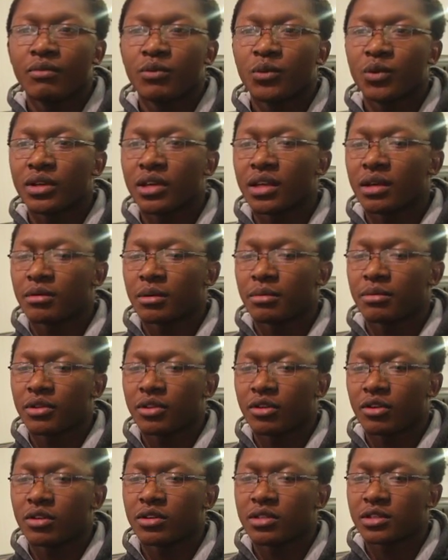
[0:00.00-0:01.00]

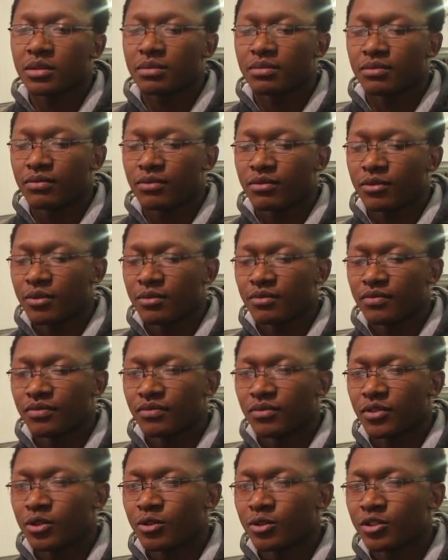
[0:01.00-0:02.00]
the concept
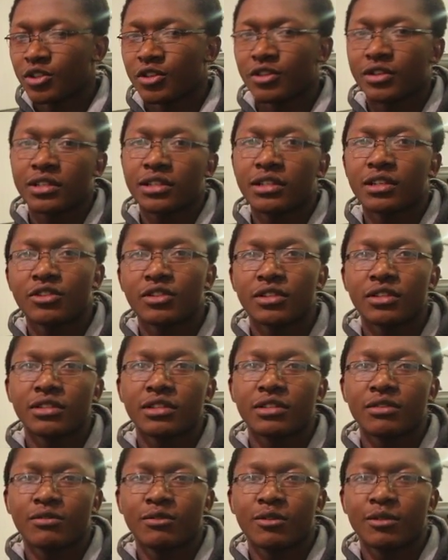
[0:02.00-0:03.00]
from, you know, generating
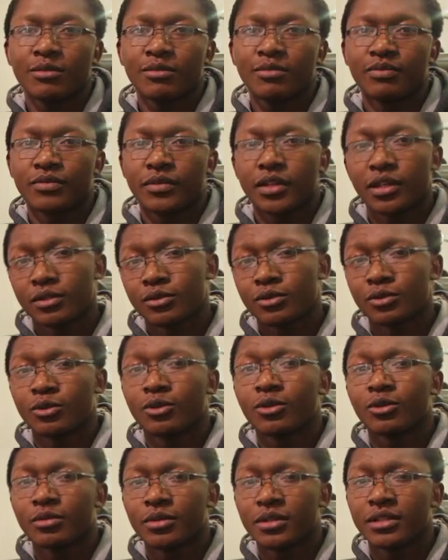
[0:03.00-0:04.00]
electricity from head to
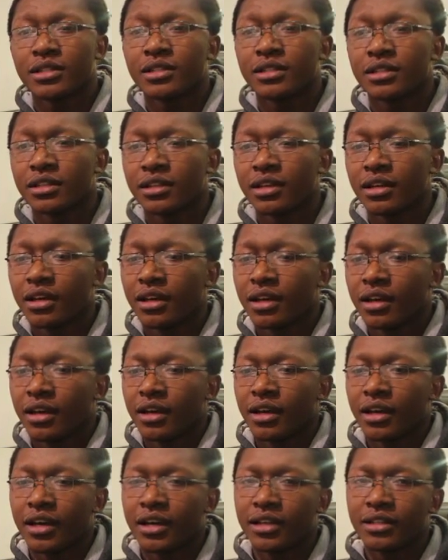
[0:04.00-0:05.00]
toe, basically.
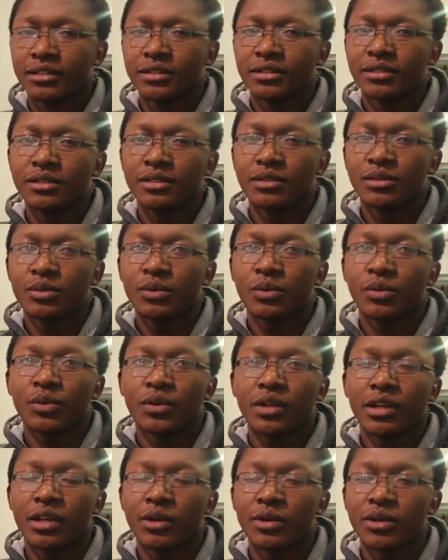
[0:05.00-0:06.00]
And
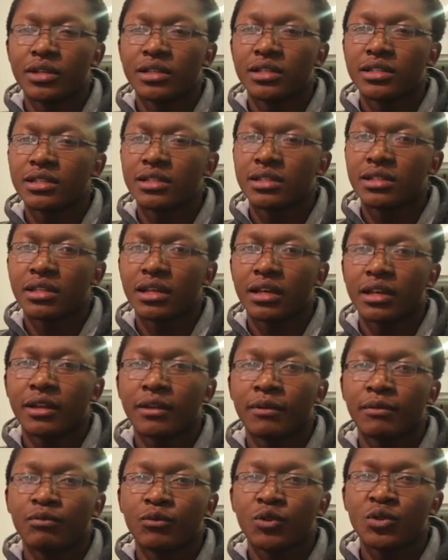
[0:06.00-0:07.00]
it was
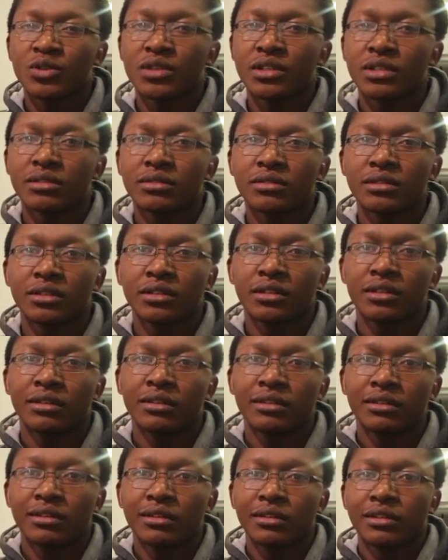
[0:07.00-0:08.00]
then using
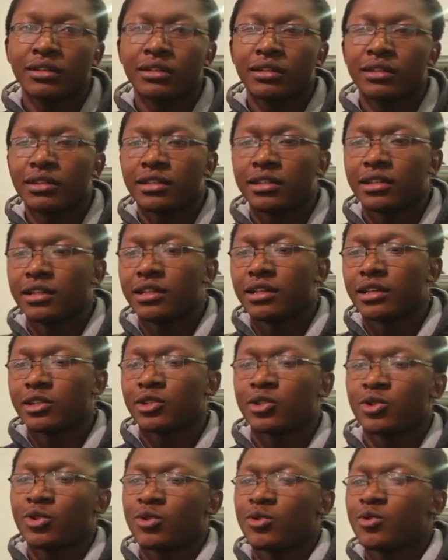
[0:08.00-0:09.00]

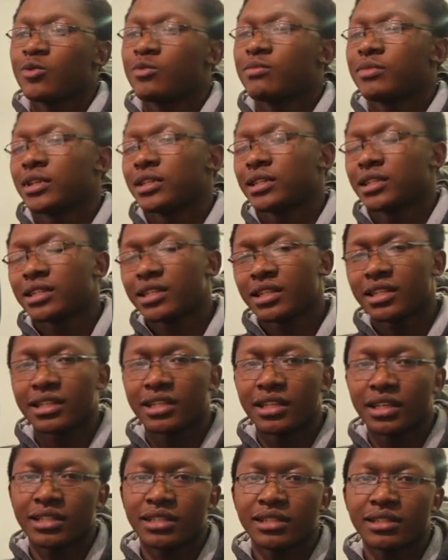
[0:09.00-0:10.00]
electromagnetic
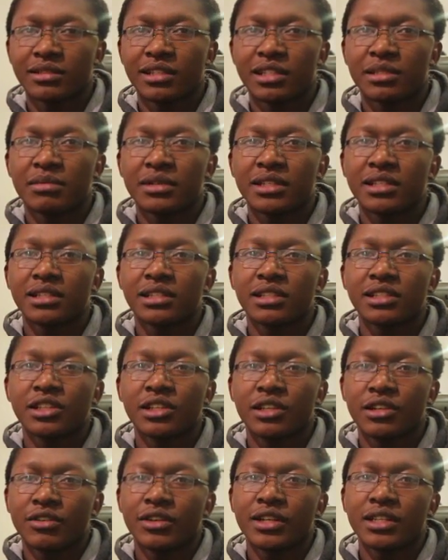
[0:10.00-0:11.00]
induction, that's basically
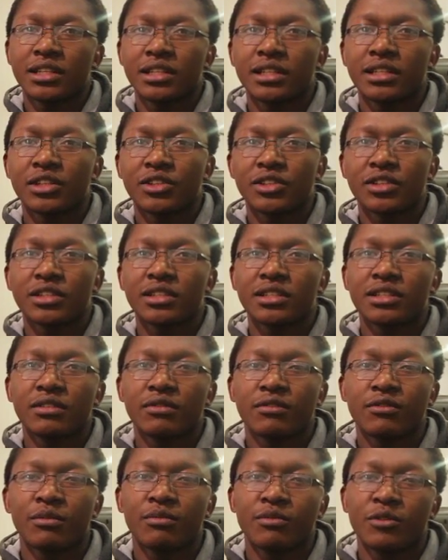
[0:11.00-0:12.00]
generating electricity
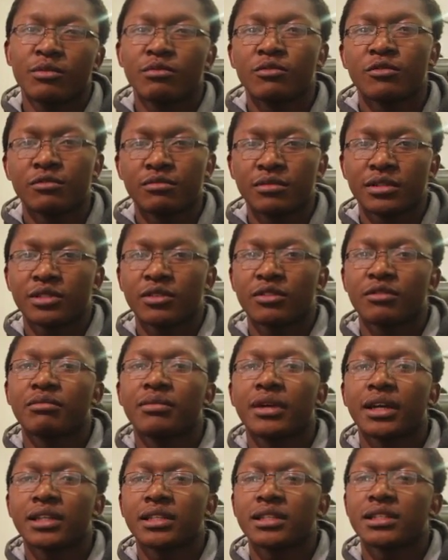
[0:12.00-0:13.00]
from the movement of
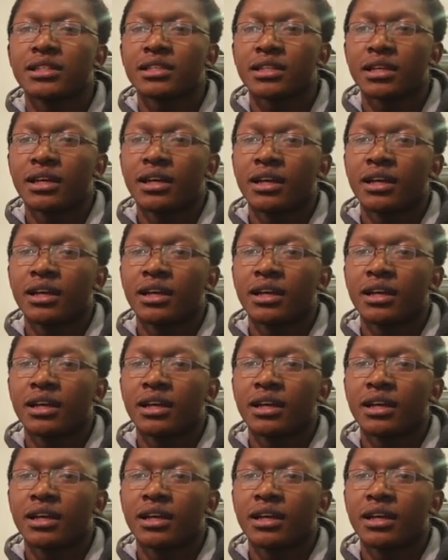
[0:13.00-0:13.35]
magnets,